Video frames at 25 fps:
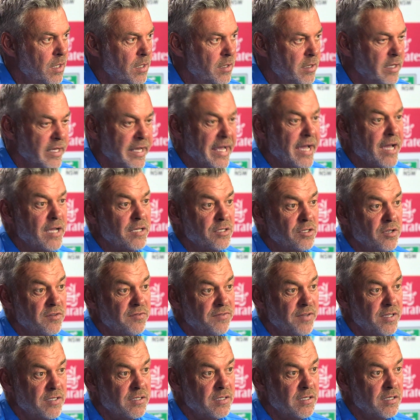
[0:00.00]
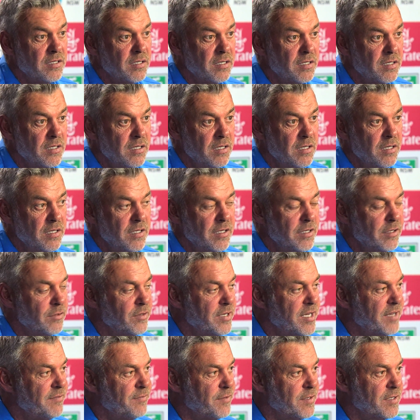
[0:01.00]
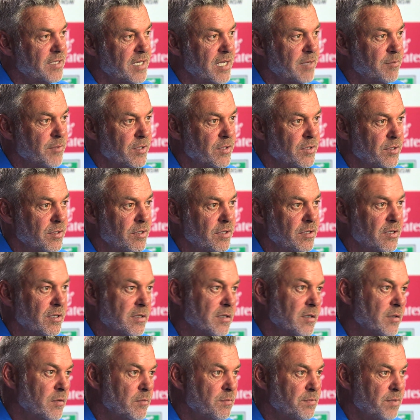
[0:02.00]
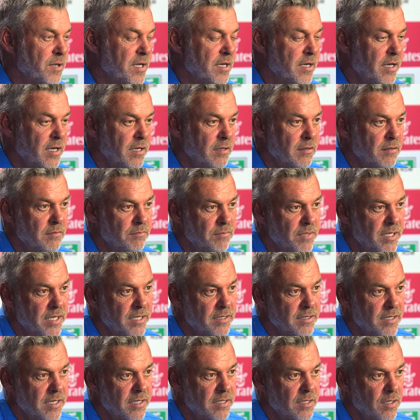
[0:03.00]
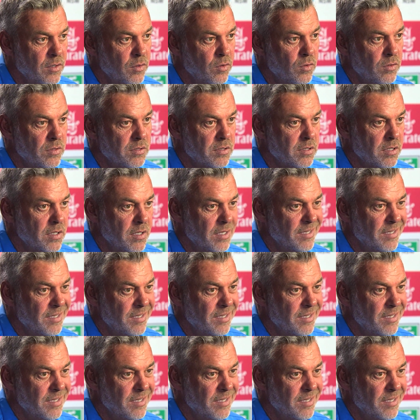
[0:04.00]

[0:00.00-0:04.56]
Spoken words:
The guys are fitter. When I first came in tour, you'd go and play 10 holes.